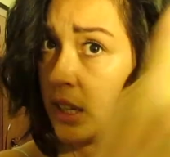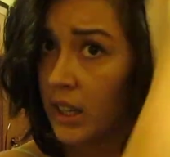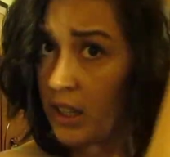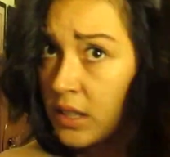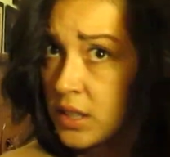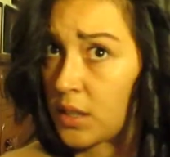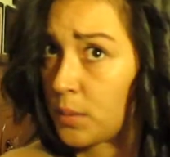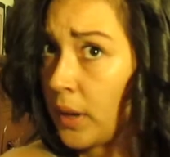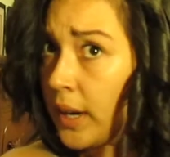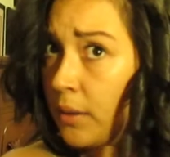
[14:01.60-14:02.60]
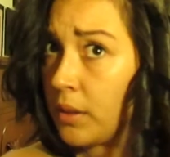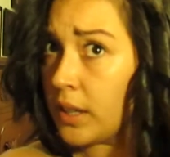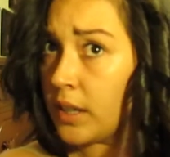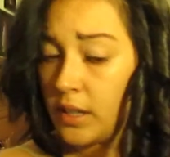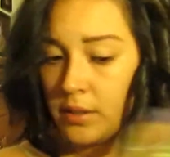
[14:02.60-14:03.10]
And then spray
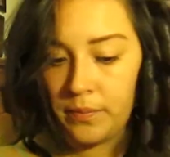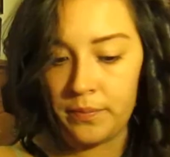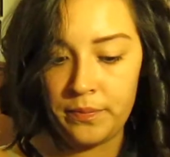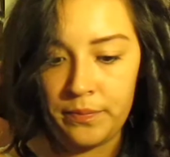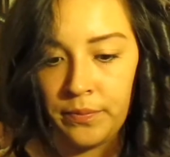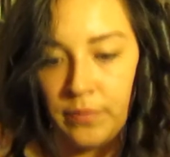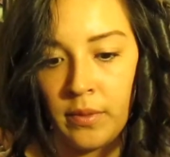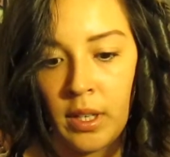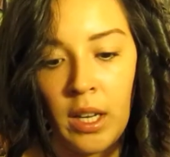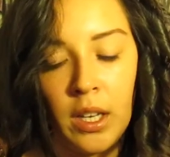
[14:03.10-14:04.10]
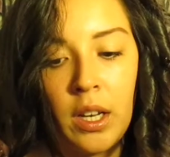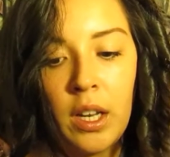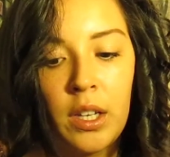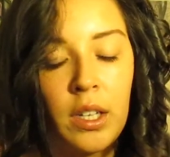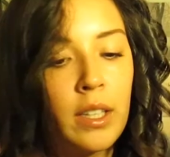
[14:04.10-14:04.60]
it in here.
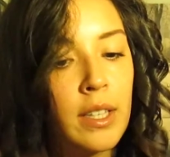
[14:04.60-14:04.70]
Not